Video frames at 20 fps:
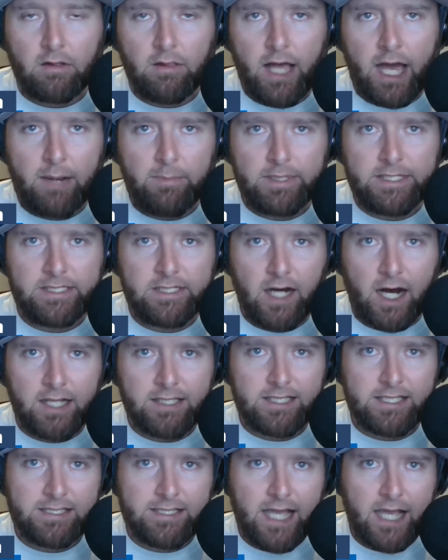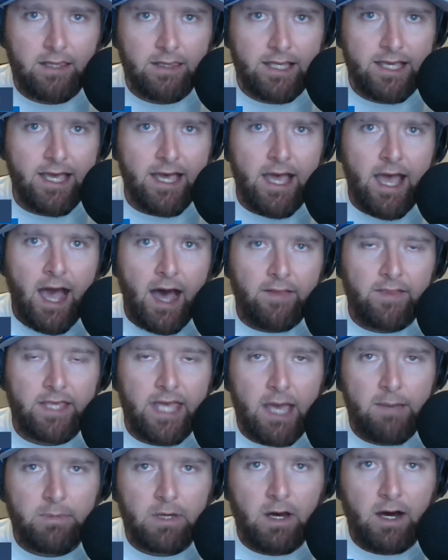Carolina, but Dawn Staley,
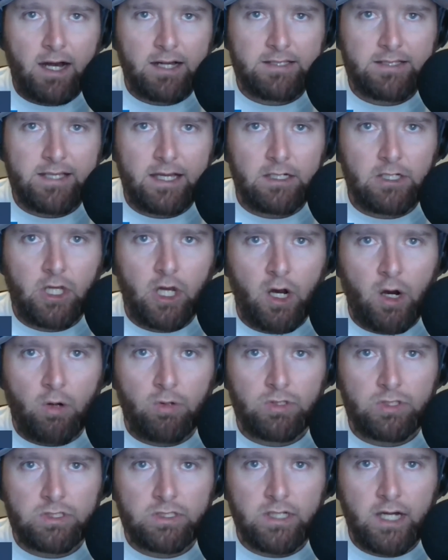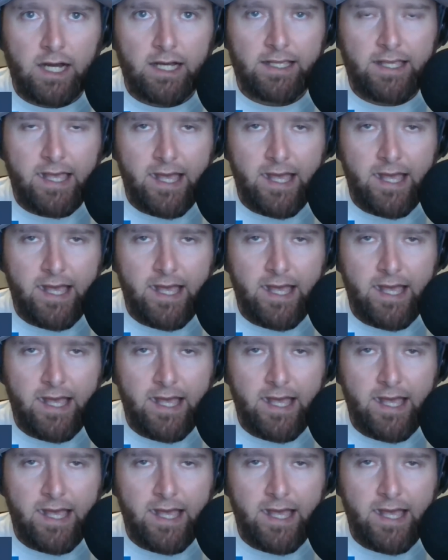the Gamecocks head coach,